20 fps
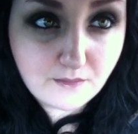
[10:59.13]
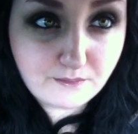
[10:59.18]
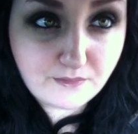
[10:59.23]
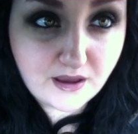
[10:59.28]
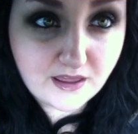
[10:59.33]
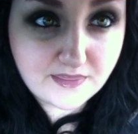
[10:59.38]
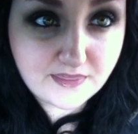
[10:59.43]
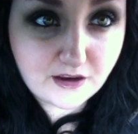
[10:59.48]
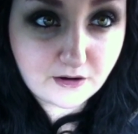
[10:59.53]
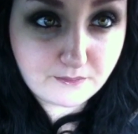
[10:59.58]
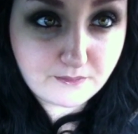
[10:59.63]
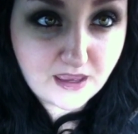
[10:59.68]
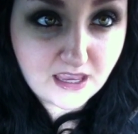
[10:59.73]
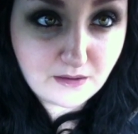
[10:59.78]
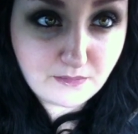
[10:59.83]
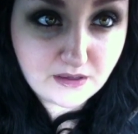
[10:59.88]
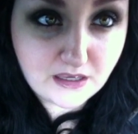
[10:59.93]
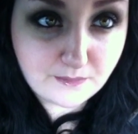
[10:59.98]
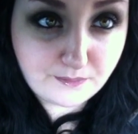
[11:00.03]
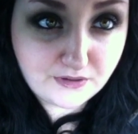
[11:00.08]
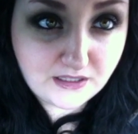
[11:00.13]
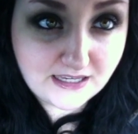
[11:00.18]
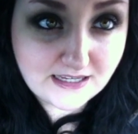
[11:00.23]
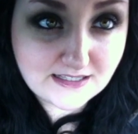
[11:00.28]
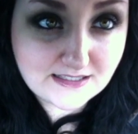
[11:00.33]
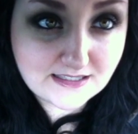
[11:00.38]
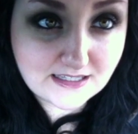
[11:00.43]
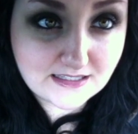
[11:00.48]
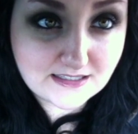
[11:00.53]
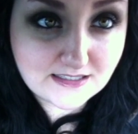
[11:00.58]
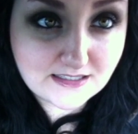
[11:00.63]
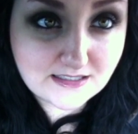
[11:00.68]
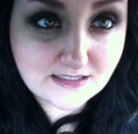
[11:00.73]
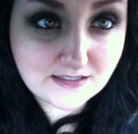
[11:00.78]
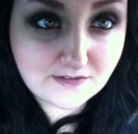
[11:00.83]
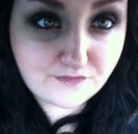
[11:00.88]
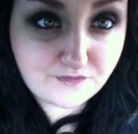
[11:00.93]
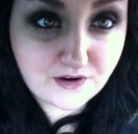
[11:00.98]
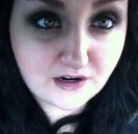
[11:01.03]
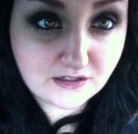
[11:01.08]
but there may be a place
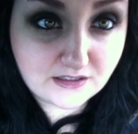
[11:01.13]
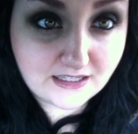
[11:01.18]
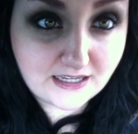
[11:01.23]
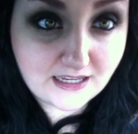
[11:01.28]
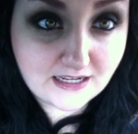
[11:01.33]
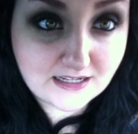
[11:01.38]
that's fairly